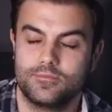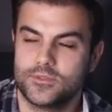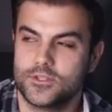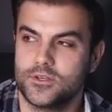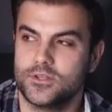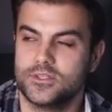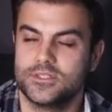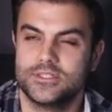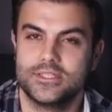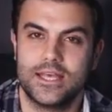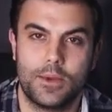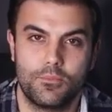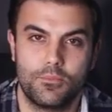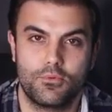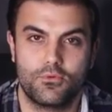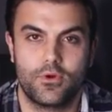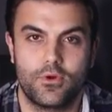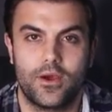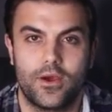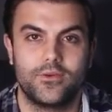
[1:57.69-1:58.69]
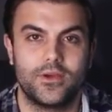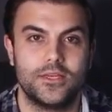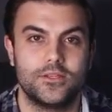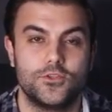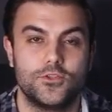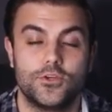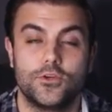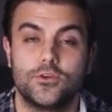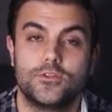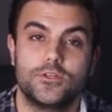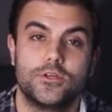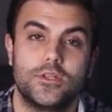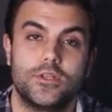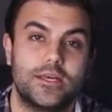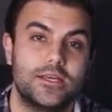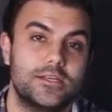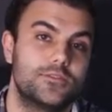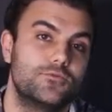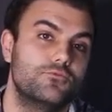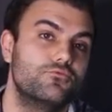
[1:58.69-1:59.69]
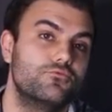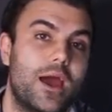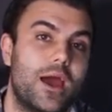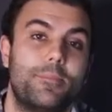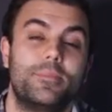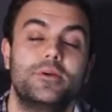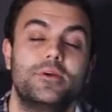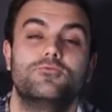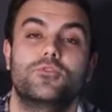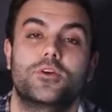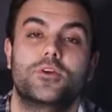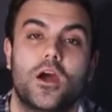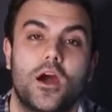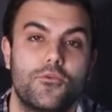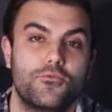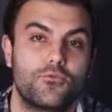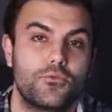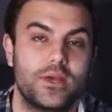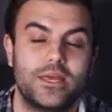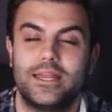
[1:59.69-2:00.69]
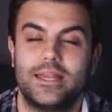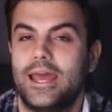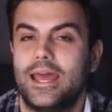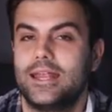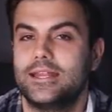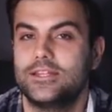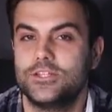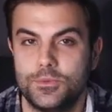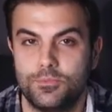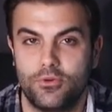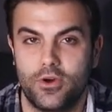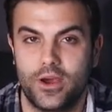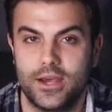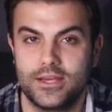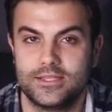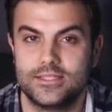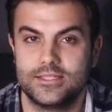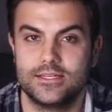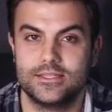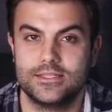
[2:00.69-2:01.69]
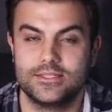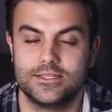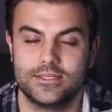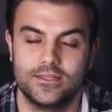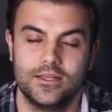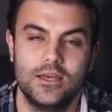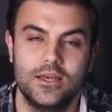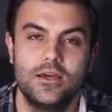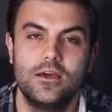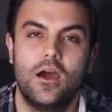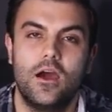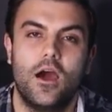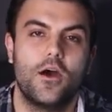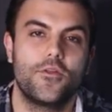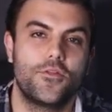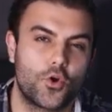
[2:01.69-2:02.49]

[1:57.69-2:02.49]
so it's temporary, due to this rapid recovery in energy prices and other